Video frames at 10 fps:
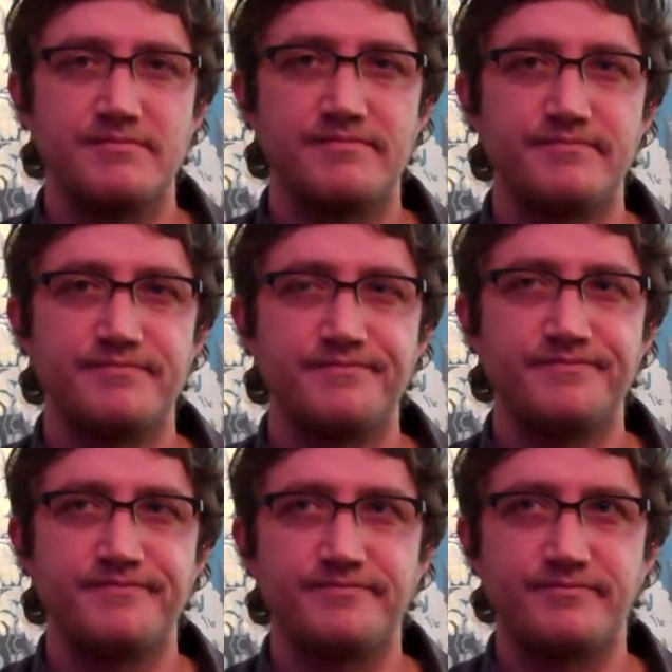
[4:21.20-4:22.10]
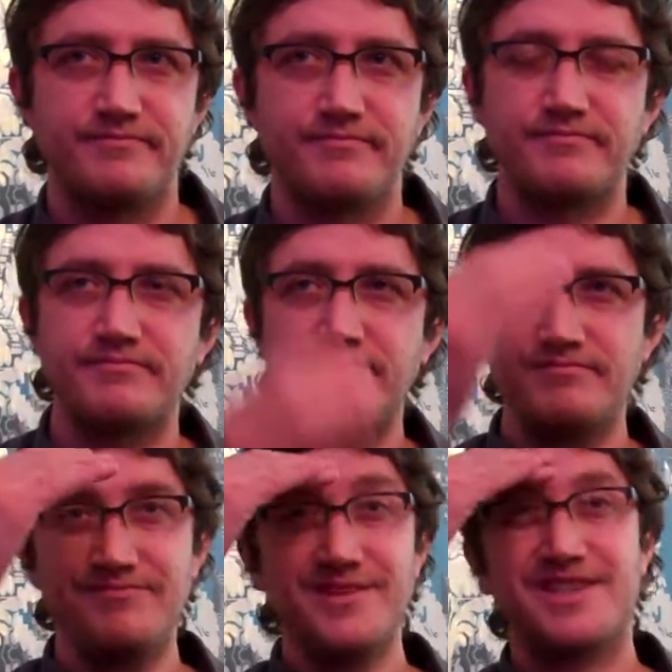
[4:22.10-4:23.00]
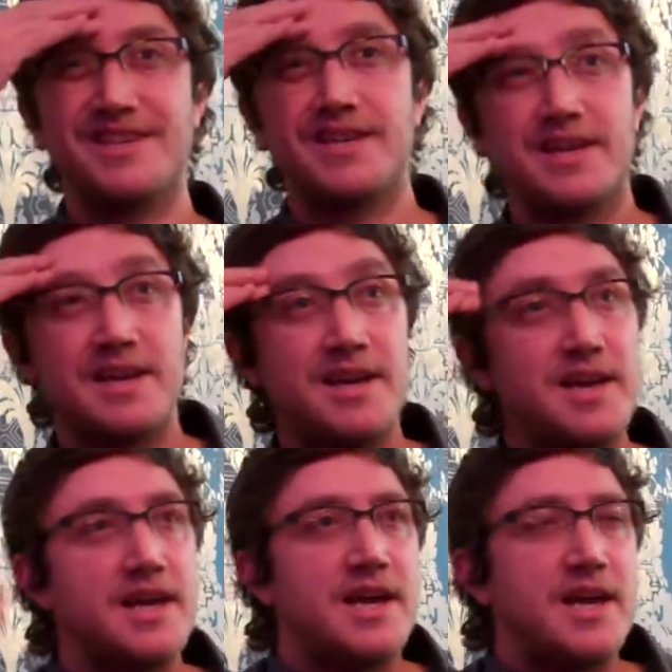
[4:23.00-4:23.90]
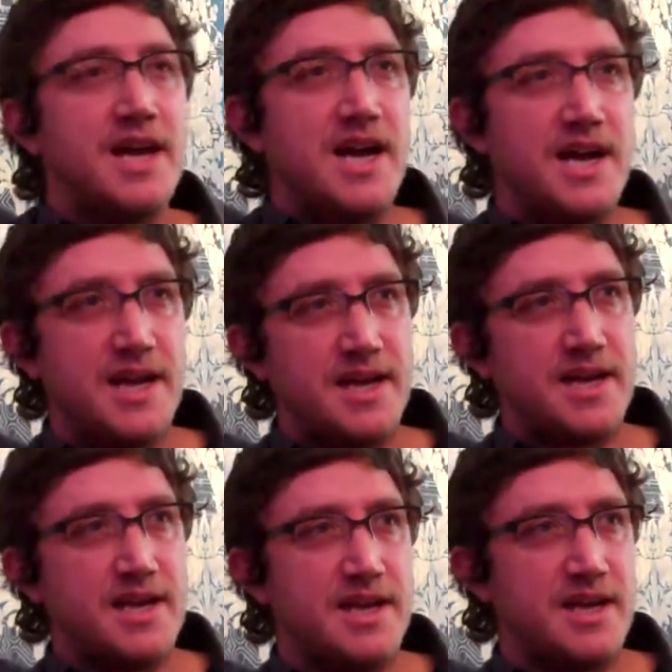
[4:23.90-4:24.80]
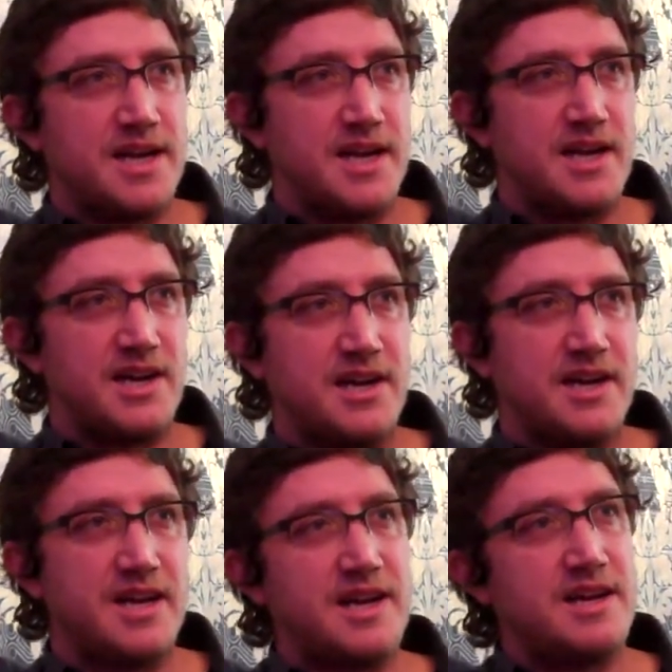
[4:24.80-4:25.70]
Nothing is said.